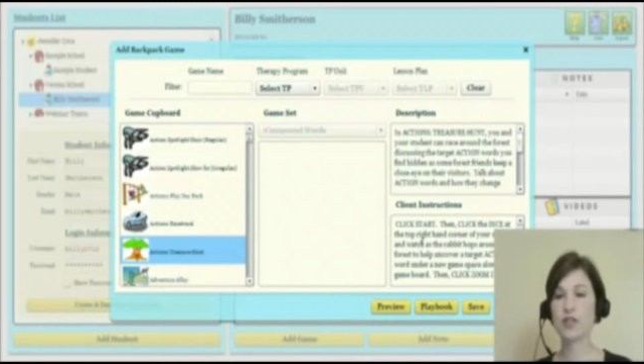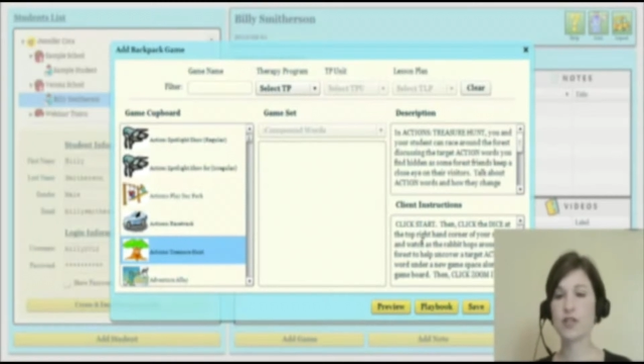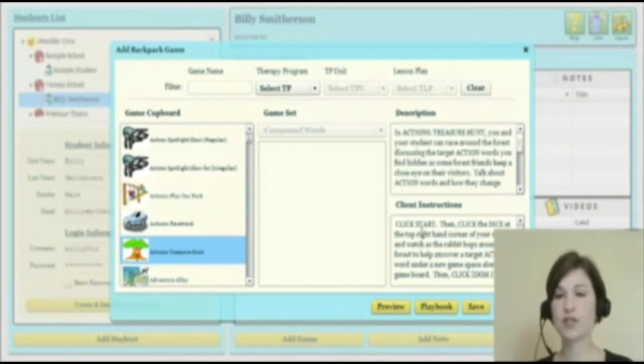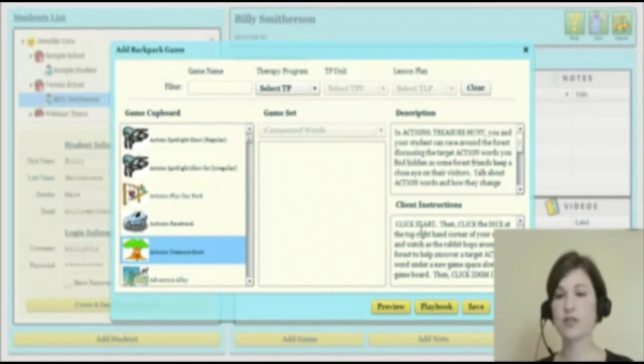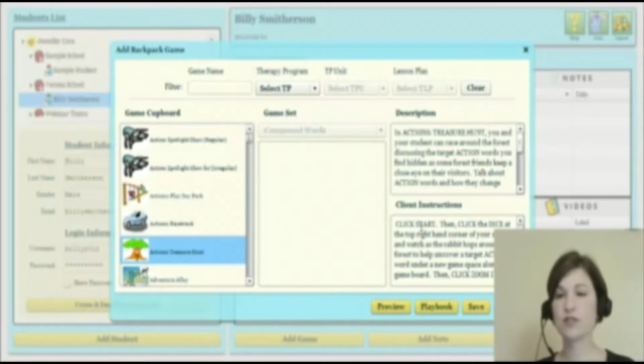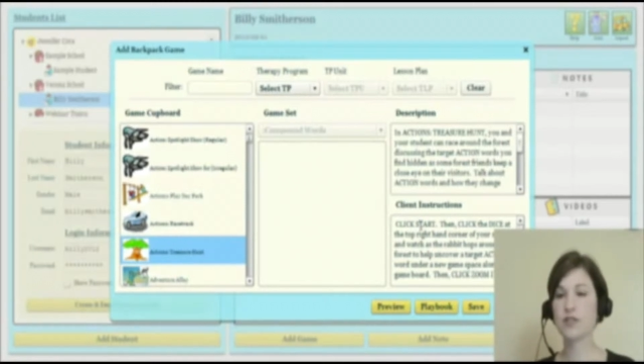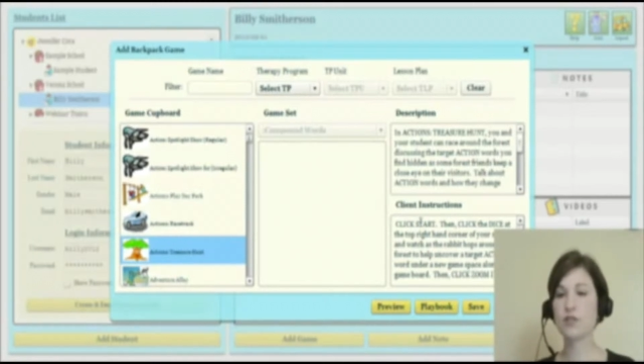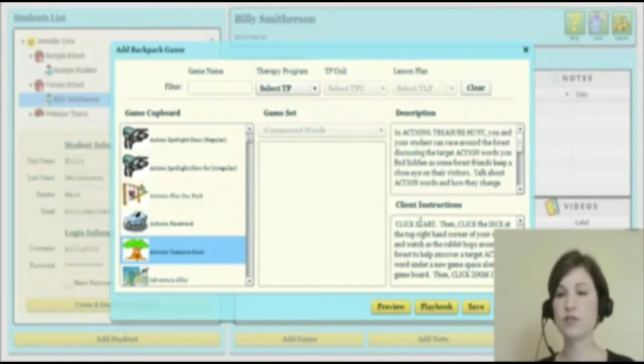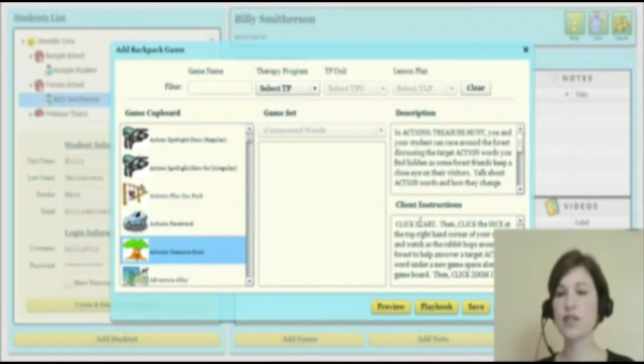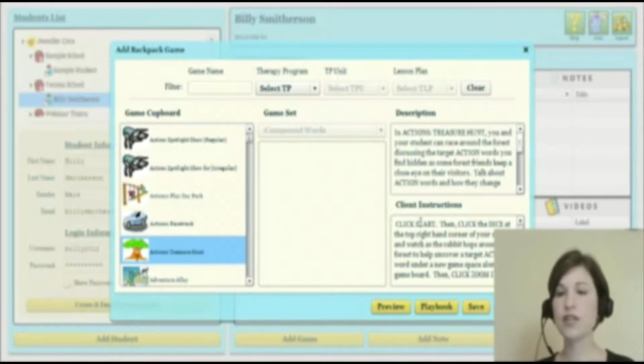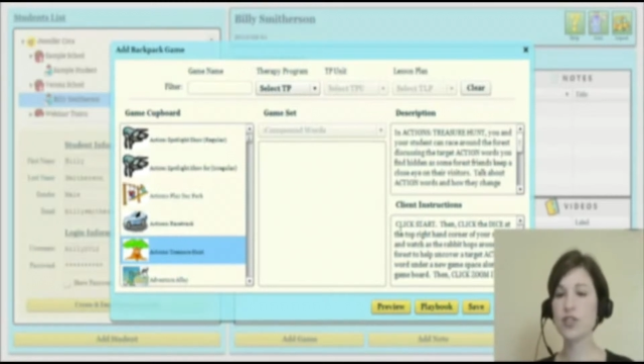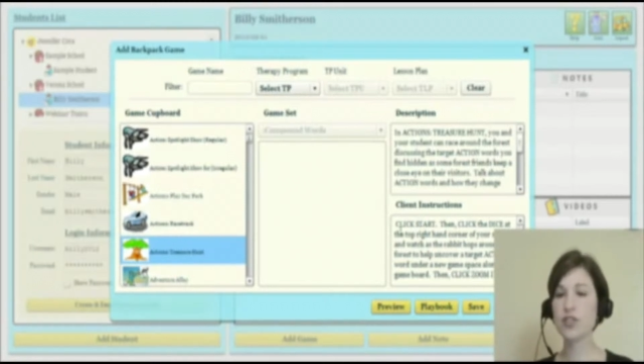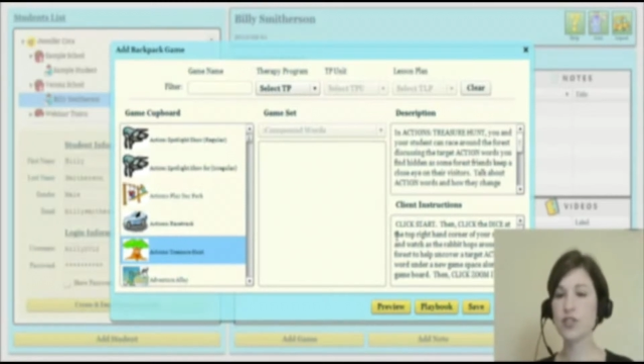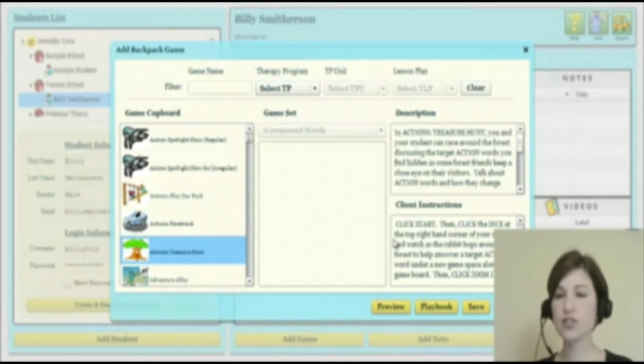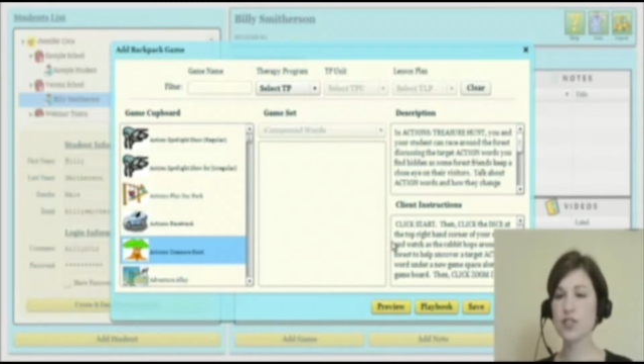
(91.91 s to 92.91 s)
So
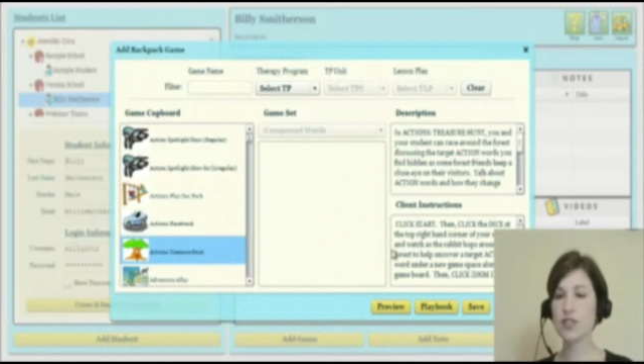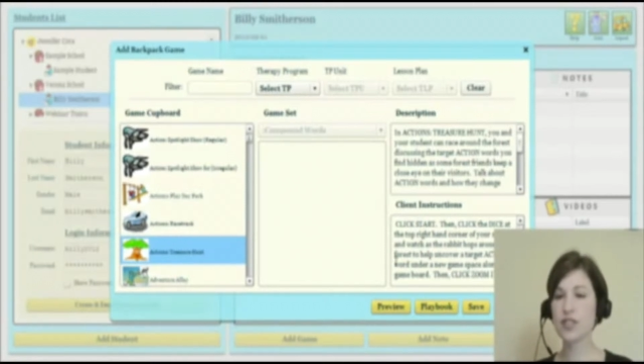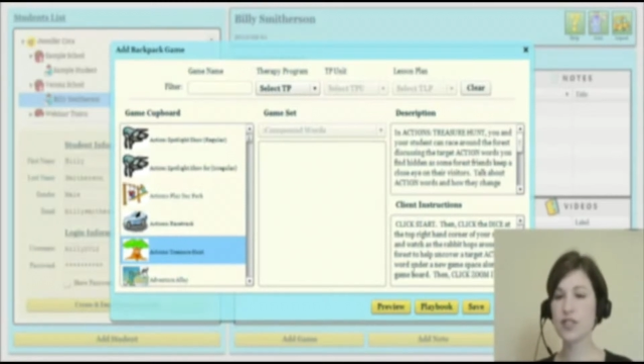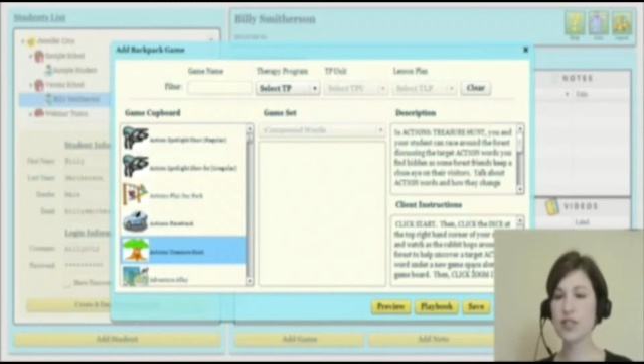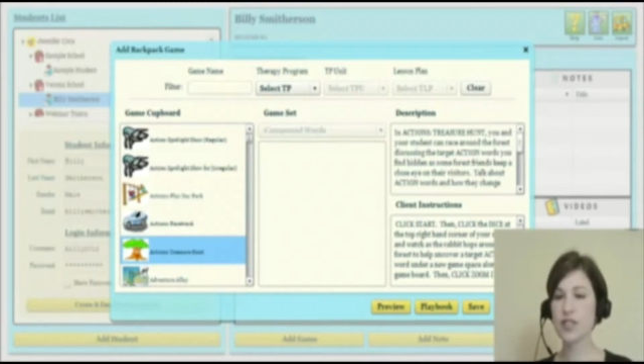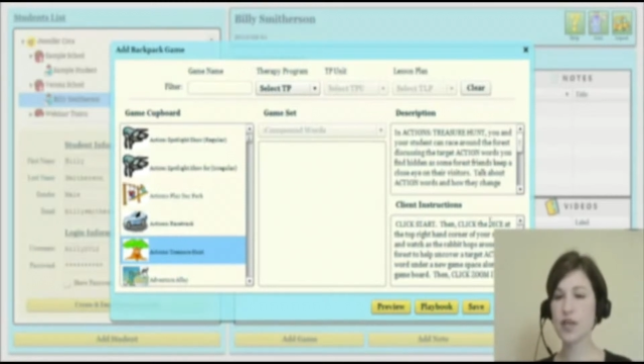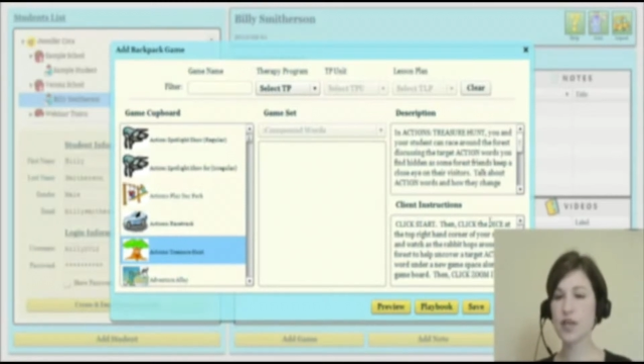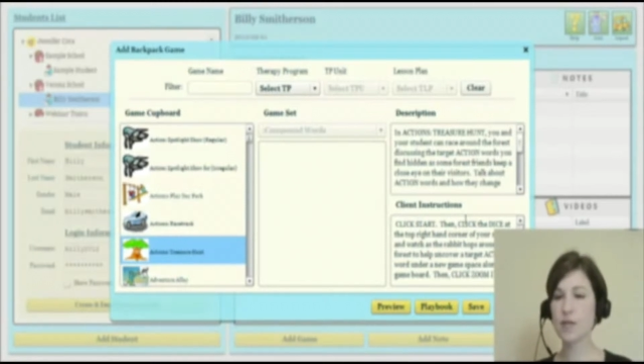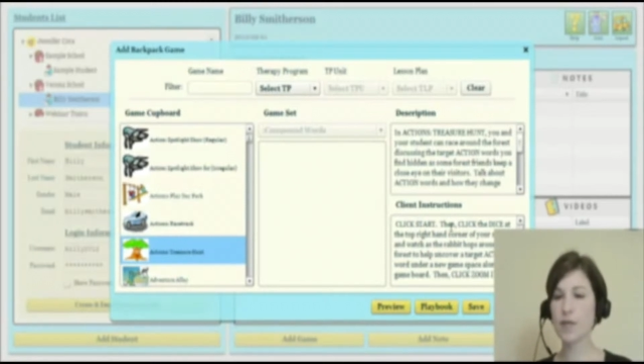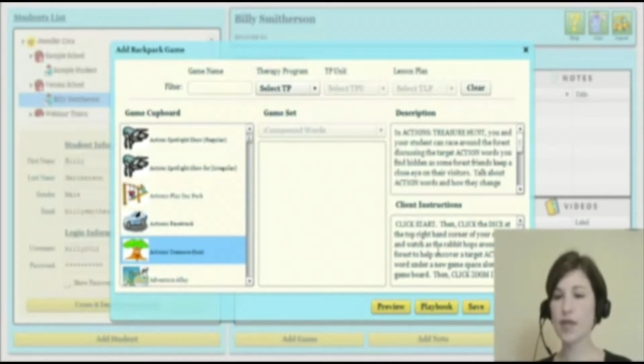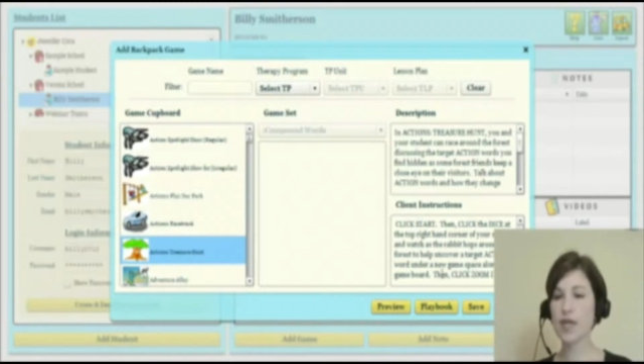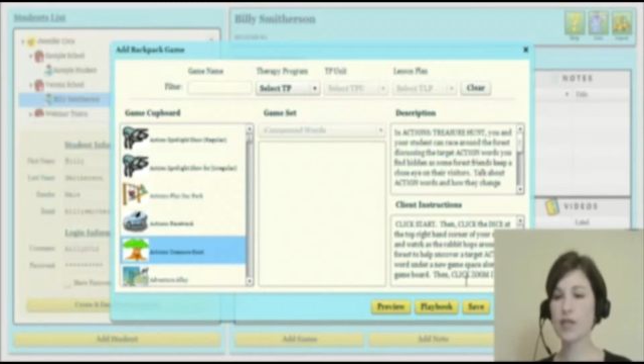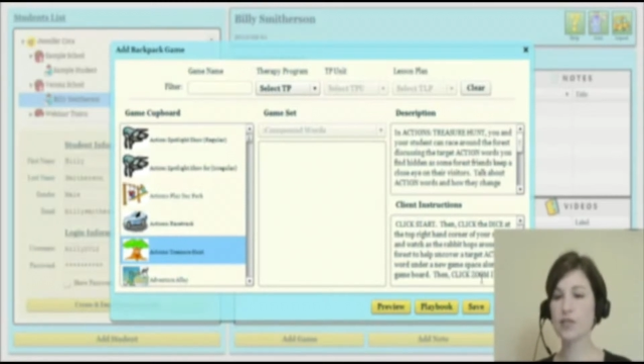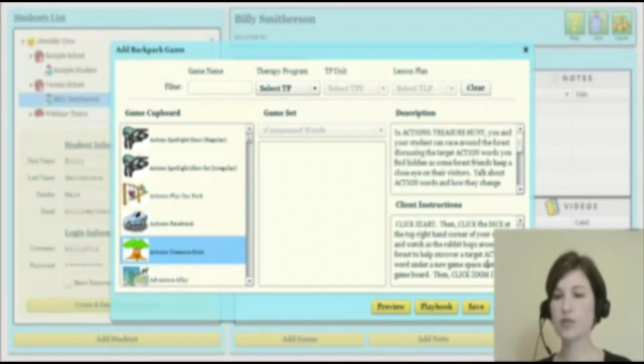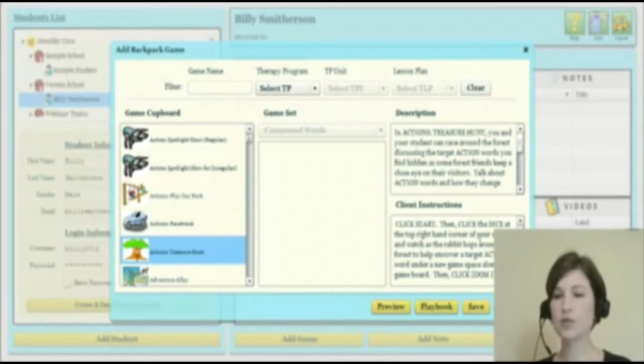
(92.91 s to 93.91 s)
let's take a peek so
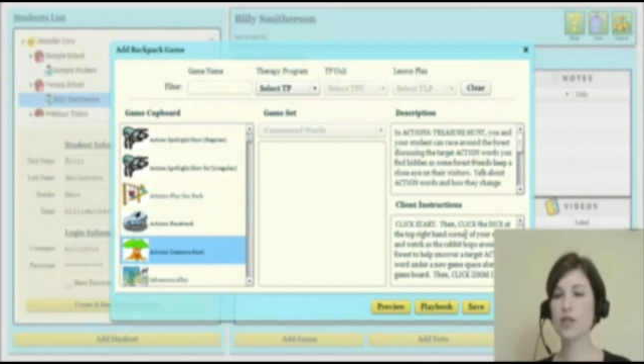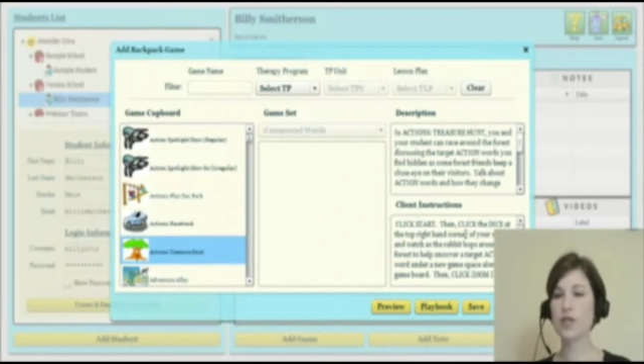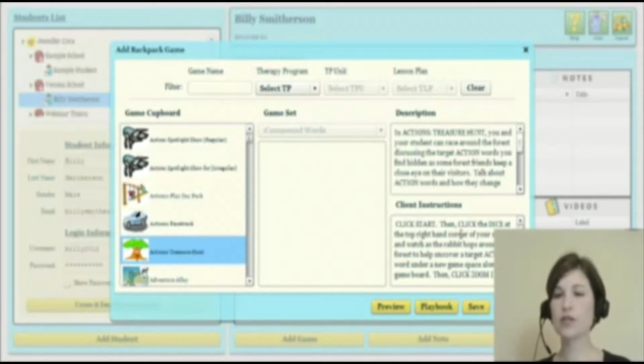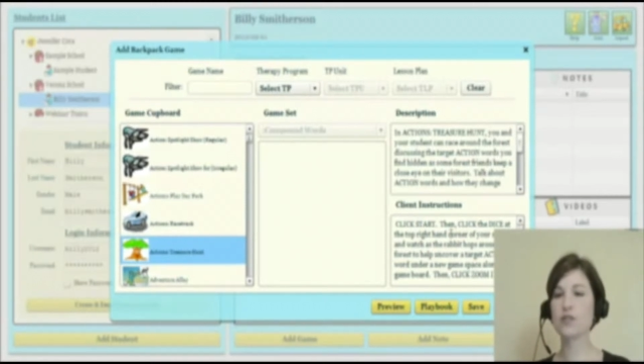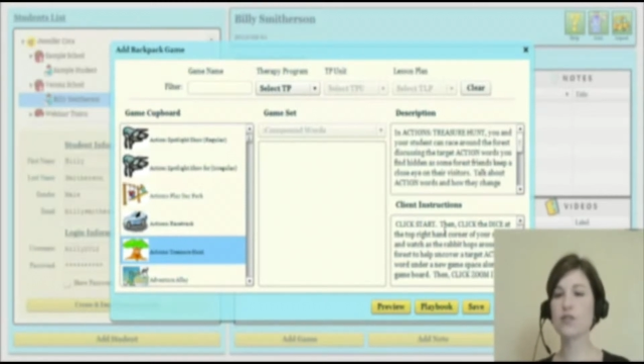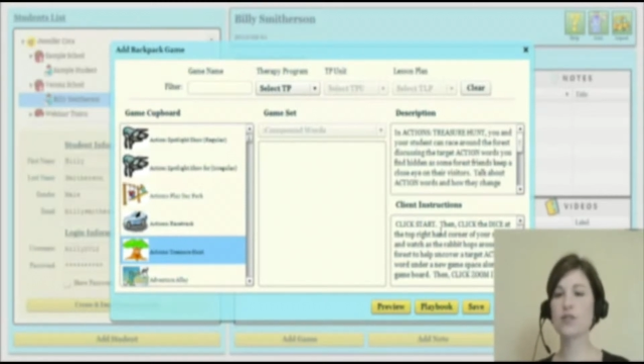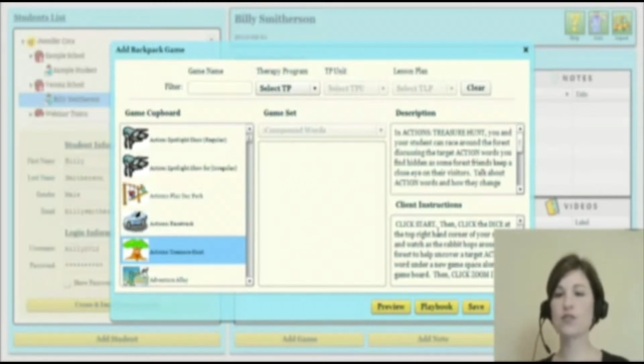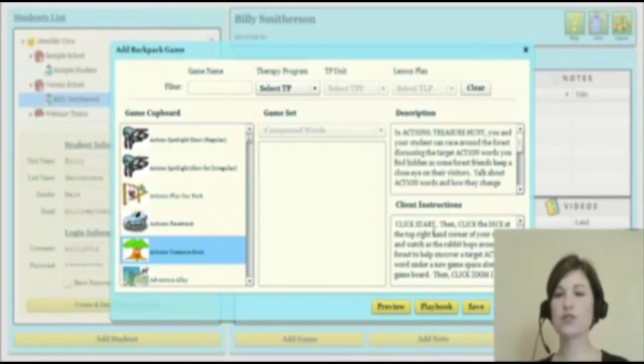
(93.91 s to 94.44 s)
I